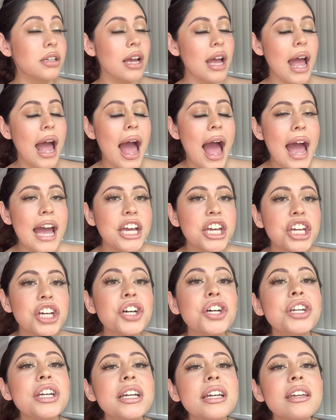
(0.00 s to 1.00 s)
I
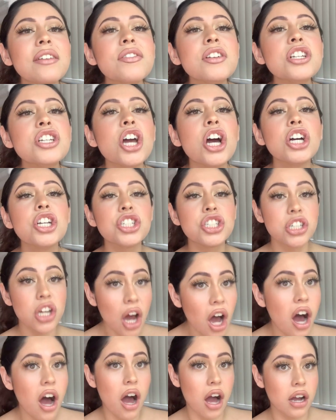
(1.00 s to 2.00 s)
couldn't even
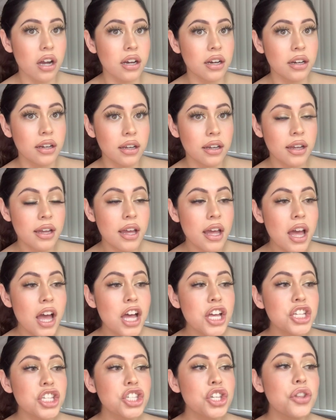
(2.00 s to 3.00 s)
talk.
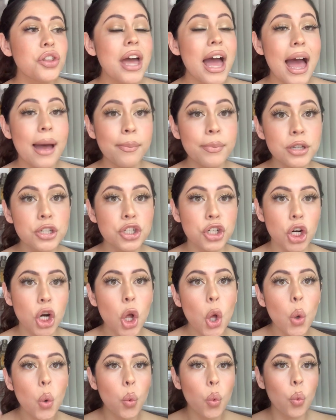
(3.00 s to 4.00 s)
So the
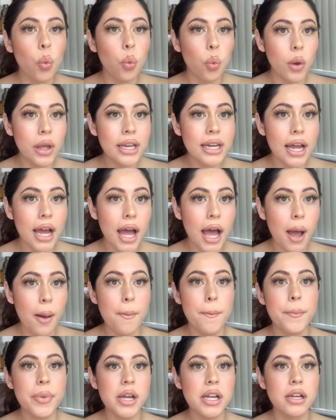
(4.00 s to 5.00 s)
epidural went
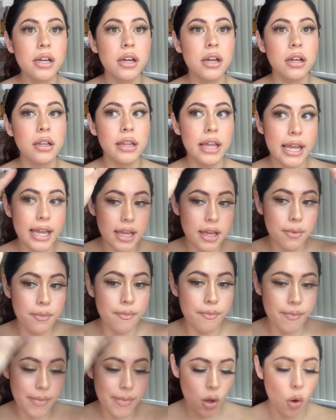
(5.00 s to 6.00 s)
up, like
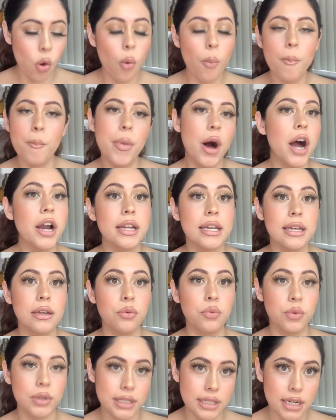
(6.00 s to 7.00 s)
my body
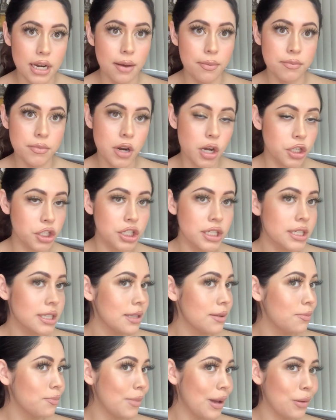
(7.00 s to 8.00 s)
was numb, not just
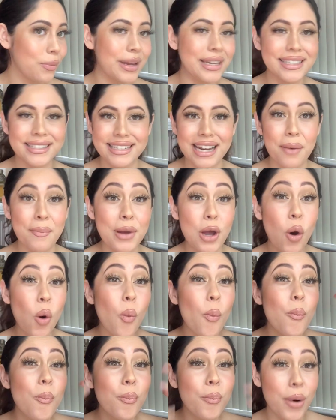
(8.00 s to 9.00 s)
my waist down, my
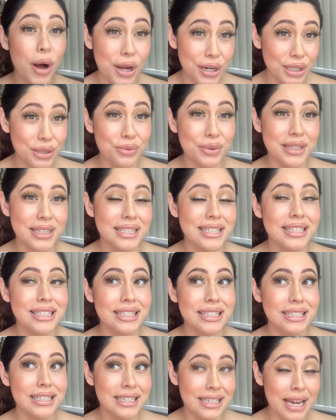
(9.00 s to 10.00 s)
whole body was
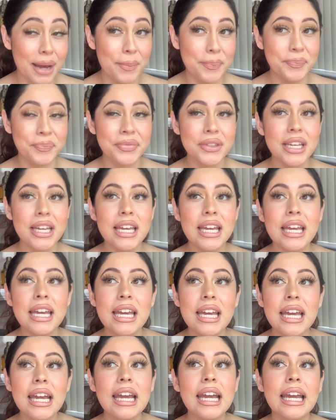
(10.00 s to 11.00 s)
numb.
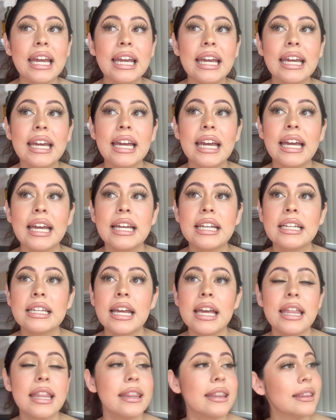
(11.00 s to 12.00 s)
And
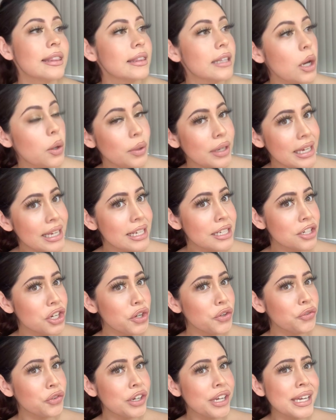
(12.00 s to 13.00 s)
low-key
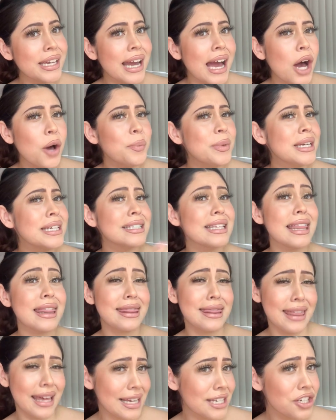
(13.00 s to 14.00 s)
started freaking out because
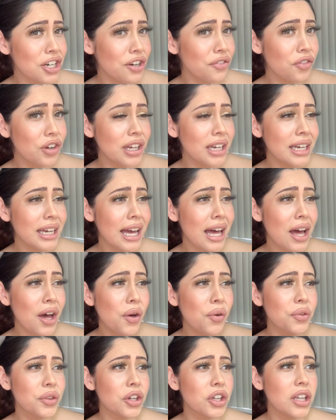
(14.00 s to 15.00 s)
they started freaking
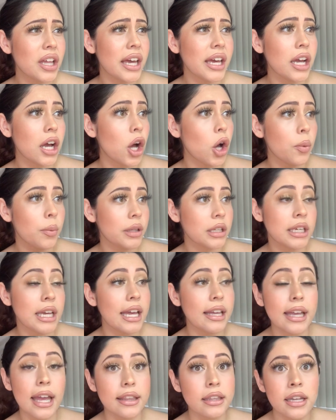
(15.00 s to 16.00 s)
out. They're like, oh,
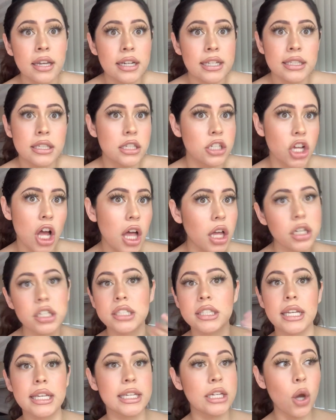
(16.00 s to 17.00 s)
get the
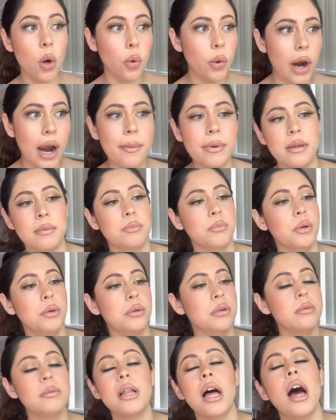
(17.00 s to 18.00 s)
anesthesiologist, like, go grab him, blah,
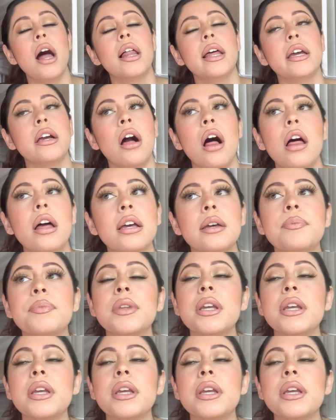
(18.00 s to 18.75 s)
blah, blah, like, call him.